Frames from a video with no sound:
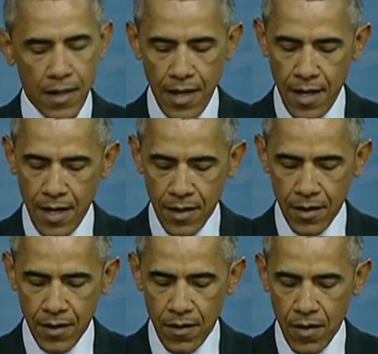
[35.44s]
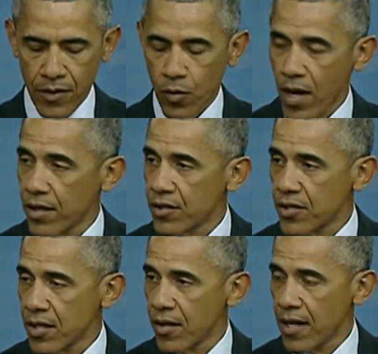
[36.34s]
And on the ground in
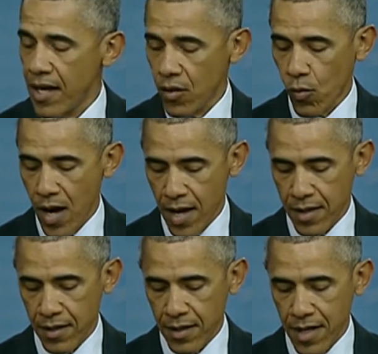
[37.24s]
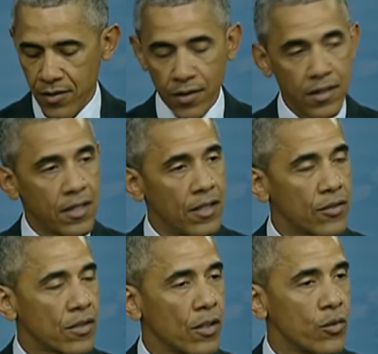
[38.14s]
Syria and Iraq, ISIL
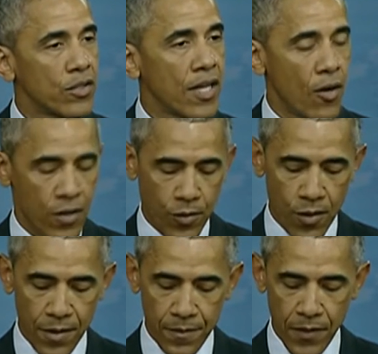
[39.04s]
continues to lose territory.